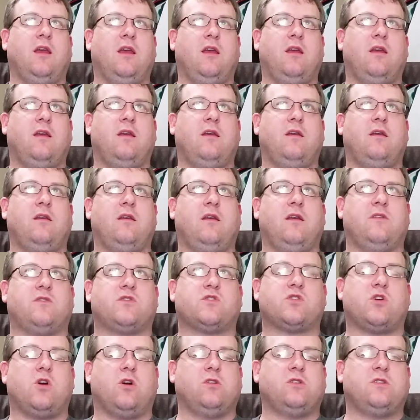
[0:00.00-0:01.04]
it
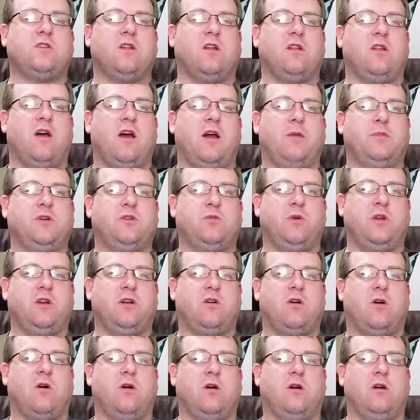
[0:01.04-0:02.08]
skirts the line between
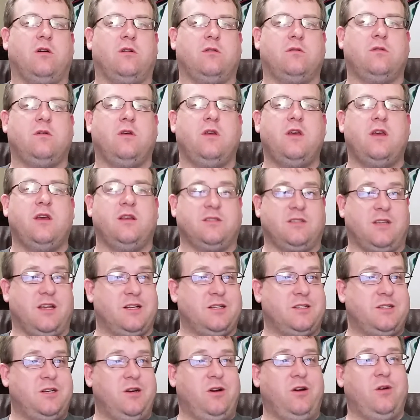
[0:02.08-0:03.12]
a car. It's
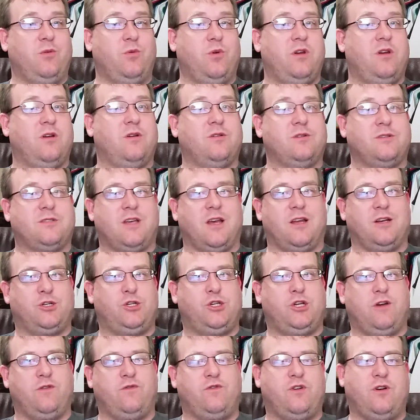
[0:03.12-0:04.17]
got a steering wheel, it's got a
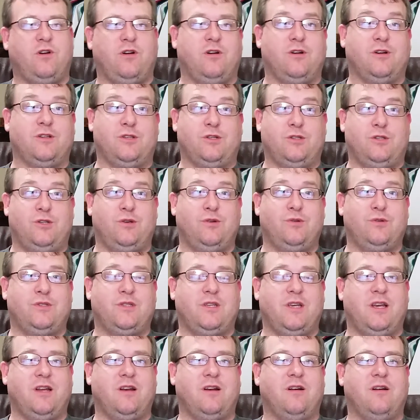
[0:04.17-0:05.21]
shifter, it's a
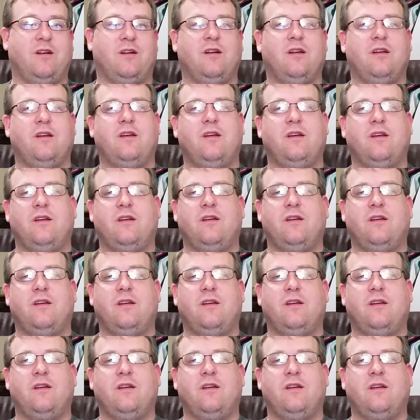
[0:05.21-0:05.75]
2-seater.